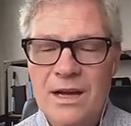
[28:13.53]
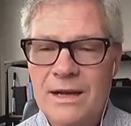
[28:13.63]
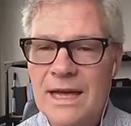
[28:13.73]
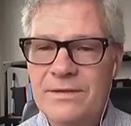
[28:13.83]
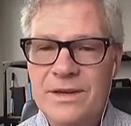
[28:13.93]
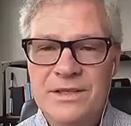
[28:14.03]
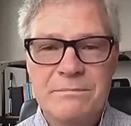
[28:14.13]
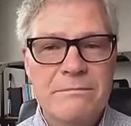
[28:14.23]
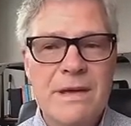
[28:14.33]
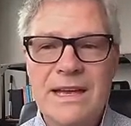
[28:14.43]
and there's
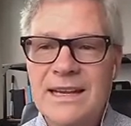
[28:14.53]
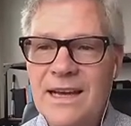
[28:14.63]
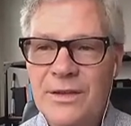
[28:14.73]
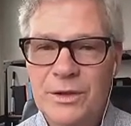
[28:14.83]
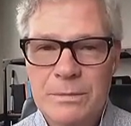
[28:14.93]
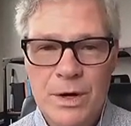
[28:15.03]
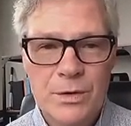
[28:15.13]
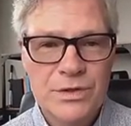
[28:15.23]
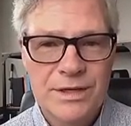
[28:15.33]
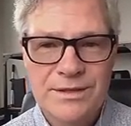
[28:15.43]
many other
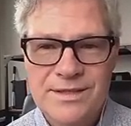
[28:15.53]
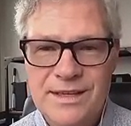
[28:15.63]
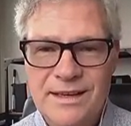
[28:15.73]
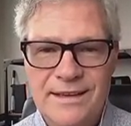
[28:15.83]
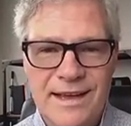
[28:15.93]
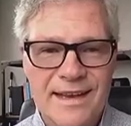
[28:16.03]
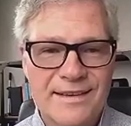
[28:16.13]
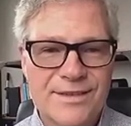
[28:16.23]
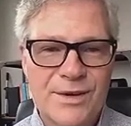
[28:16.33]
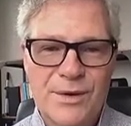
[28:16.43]
emotions.
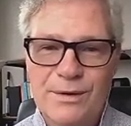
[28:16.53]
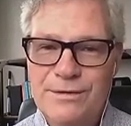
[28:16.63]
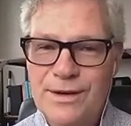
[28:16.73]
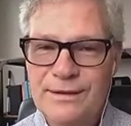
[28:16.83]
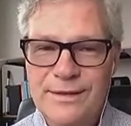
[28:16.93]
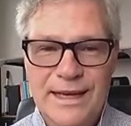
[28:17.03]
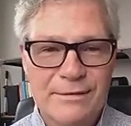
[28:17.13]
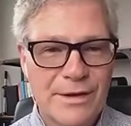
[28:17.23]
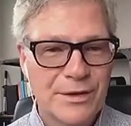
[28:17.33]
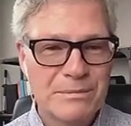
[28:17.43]
And so if you can think
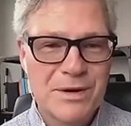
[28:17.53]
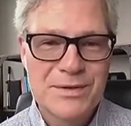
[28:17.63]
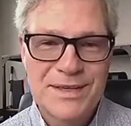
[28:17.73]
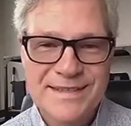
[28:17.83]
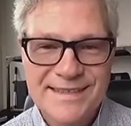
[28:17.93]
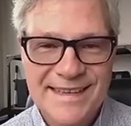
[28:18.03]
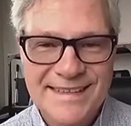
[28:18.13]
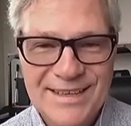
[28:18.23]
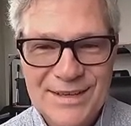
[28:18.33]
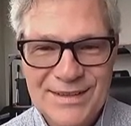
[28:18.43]
of other emotions that
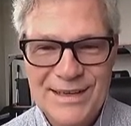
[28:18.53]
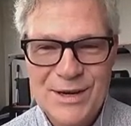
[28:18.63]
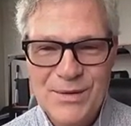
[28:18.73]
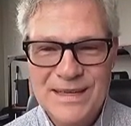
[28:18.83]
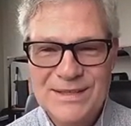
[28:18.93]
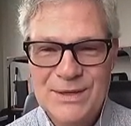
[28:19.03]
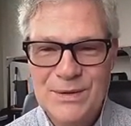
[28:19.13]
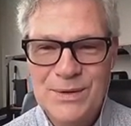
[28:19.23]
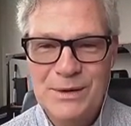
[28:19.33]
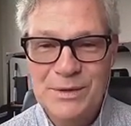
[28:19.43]
go
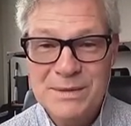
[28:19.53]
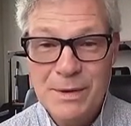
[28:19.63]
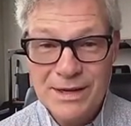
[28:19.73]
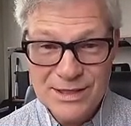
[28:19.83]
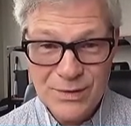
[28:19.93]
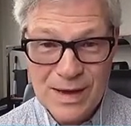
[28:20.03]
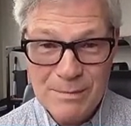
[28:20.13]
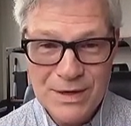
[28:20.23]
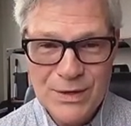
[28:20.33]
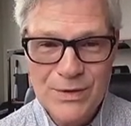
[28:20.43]
into a response to
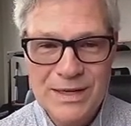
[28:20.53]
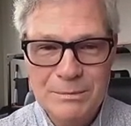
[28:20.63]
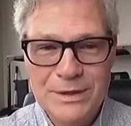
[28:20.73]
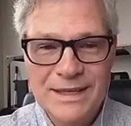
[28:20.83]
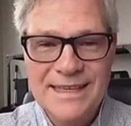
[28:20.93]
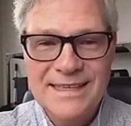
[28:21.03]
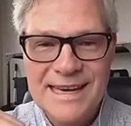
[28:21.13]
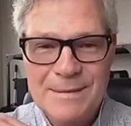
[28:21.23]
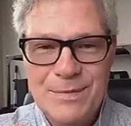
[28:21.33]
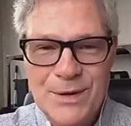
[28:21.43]
ambiguity, please
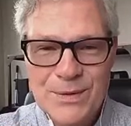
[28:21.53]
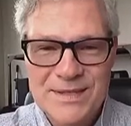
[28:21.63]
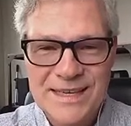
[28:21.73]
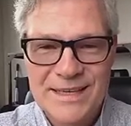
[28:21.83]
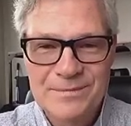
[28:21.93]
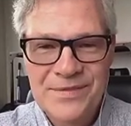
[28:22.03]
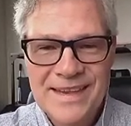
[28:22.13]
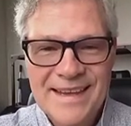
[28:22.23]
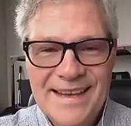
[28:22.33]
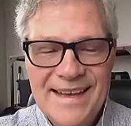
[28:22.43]
type those in.
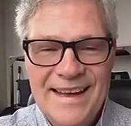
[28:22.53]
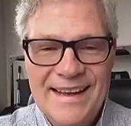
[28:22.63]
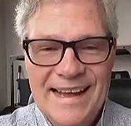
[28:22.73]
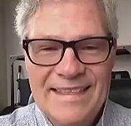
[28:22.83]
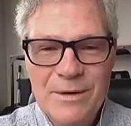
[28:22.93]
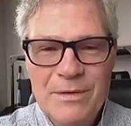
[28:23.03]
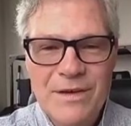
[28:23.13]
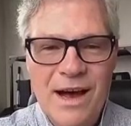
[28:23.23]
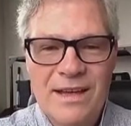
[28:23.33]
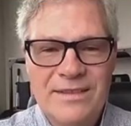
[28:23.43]
And then we've
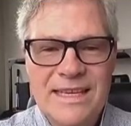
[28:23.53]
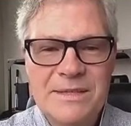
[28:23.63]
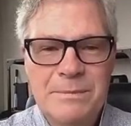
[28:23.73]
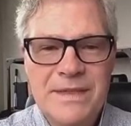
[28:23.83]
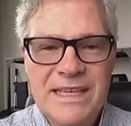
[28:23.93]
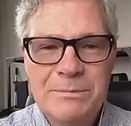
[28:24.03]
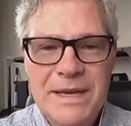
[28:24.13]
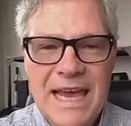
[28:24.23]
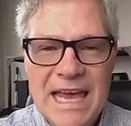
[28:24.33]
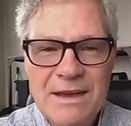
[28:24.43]
got these
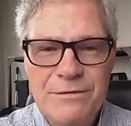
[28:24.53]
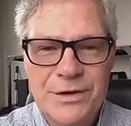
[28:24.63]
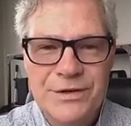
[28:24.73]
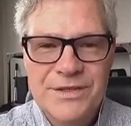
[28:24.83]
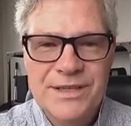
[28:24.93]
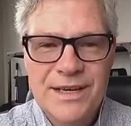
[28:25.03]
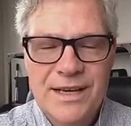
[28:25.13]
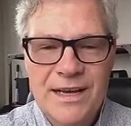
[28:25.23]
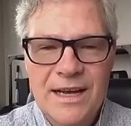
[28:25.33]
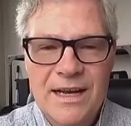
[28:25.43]
behaviors.
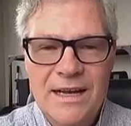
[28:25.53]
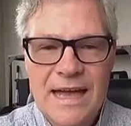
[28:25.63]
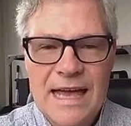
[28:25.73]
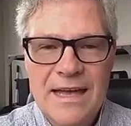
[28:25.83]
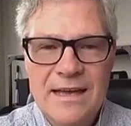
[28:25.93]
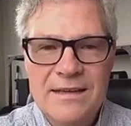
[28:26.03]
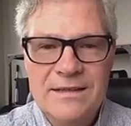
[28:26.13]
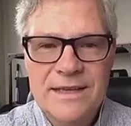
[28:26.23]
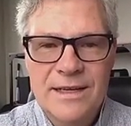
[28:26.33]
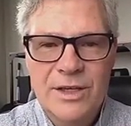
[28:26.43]

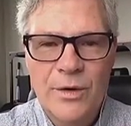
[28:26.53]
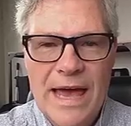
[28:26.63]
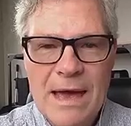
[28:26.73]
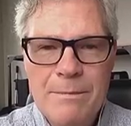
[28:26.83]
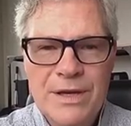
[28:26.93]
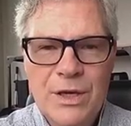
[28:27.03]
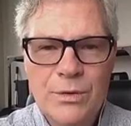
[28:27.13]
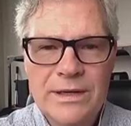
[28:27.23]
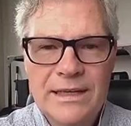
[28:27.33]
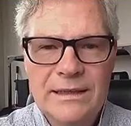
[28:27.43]

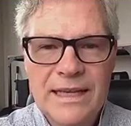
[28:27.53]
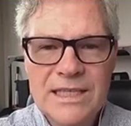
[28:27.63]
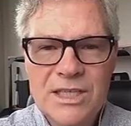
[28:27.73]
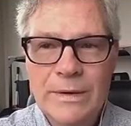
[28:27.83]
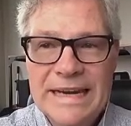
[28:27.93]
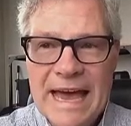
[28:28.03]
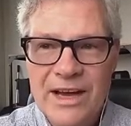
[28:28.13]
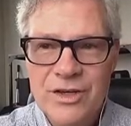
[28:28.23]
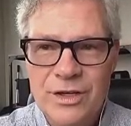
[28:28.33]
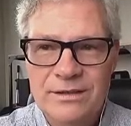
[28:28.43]
Ambiguity leads to
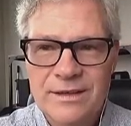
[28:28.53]
inaction.